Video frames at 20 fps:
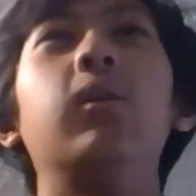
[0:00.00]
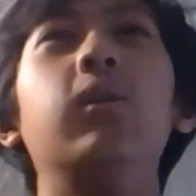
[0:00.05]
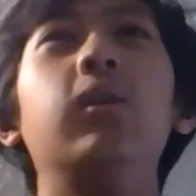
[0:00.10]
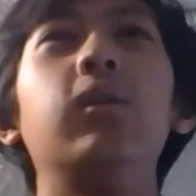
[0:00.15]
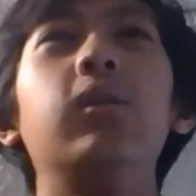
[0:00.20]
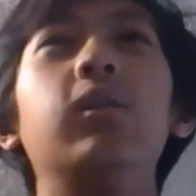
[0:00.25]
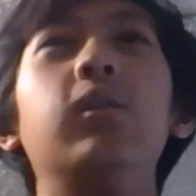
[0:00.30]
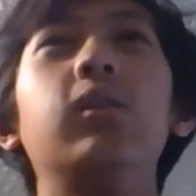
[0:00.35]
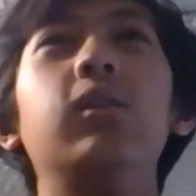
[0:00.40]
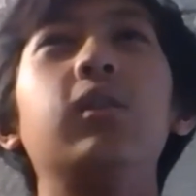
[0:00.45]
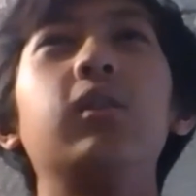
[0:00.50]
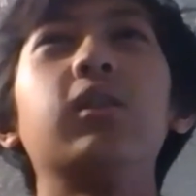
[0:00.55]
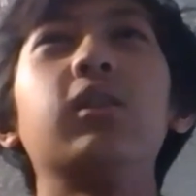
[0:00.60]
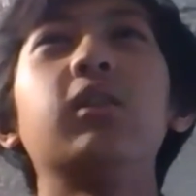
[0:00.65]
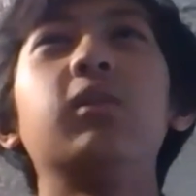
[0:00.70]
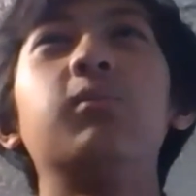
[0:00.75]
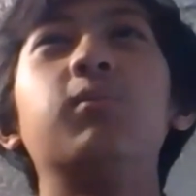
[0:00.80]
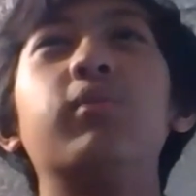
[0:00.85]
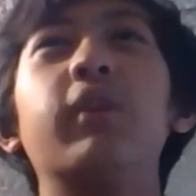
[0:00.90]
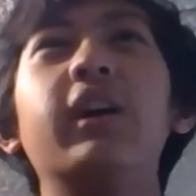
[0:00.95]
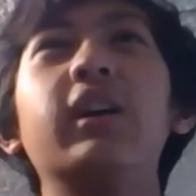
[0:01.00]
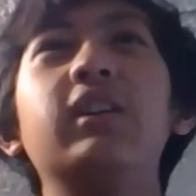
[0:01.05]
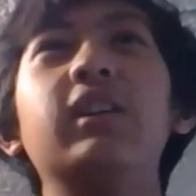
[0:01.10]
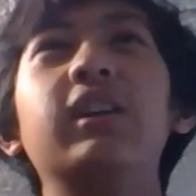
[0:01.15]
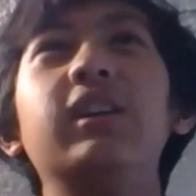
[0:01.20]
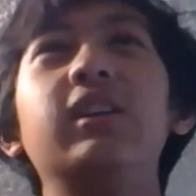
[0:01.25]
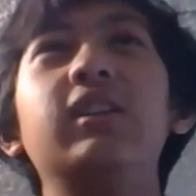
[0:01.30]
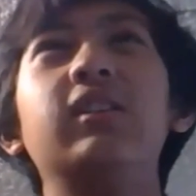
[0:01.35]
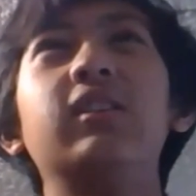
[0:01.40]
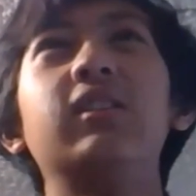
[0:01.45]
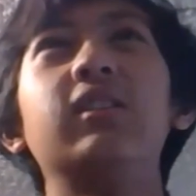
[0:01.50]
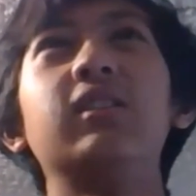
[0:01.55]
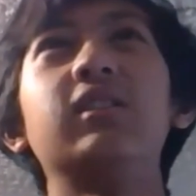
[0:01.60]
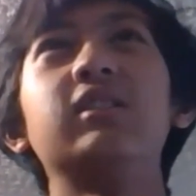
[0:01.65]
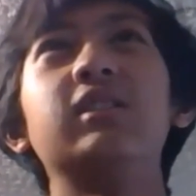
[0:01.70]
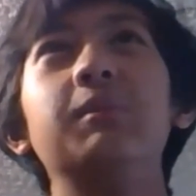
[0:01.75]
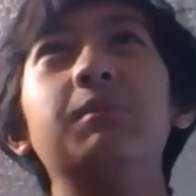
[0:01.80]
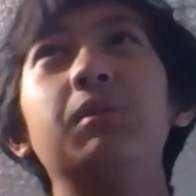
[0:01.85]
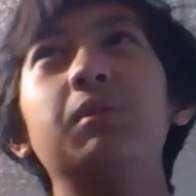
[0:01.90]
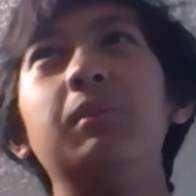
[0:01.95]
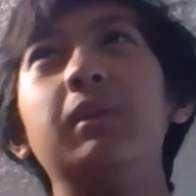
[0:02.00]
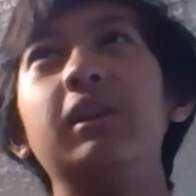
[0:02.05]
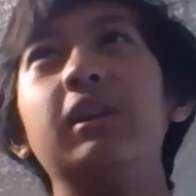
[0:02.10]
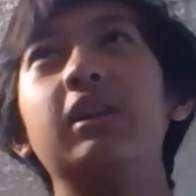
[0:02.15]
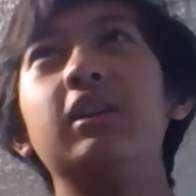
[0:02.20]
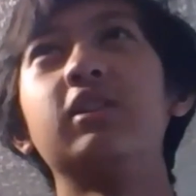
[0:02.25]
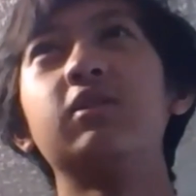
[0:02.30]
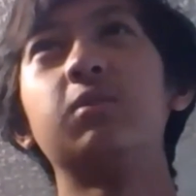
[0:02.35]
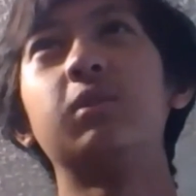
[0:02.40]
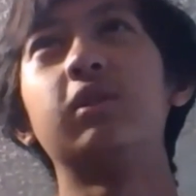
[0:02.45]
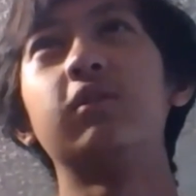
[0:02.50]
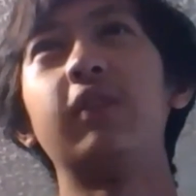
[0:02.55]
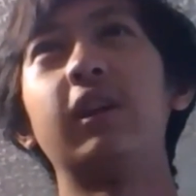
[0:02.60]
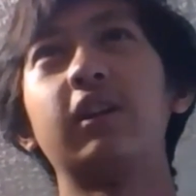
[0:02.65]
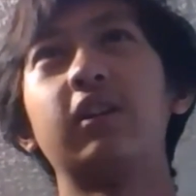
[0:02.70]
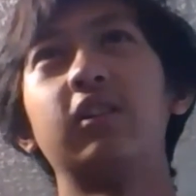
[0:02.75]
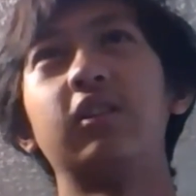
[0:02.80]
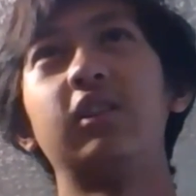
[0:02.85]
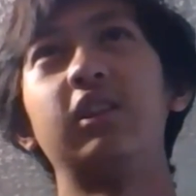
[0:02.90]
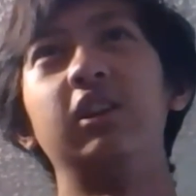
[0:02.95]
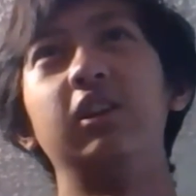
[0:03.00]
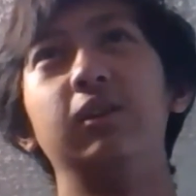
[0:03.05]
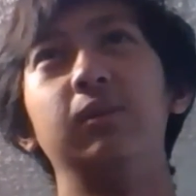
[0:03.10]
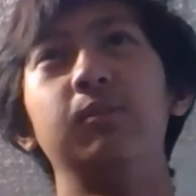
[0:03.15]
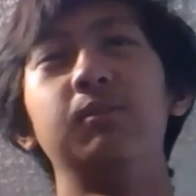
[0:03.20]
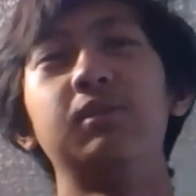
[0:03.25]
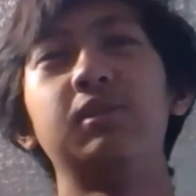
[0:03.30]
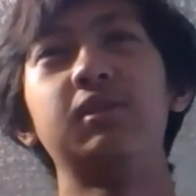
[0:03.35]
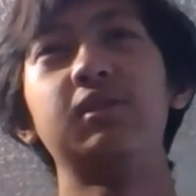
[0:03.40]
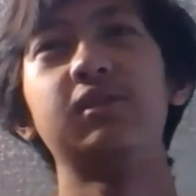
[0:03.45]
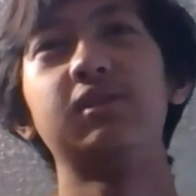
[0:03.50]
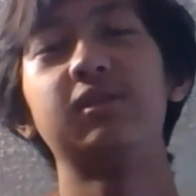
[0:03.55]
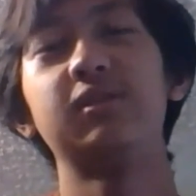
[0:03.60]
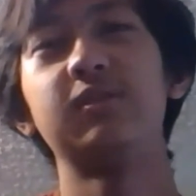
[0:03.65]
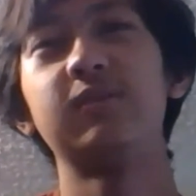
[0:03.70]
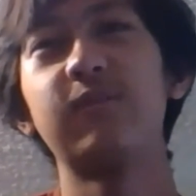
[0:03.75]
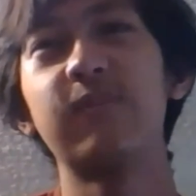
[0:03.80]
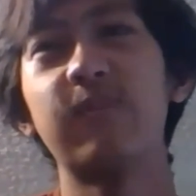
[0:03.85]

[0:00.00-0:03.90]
or breaking the Sepomania's world record cubes.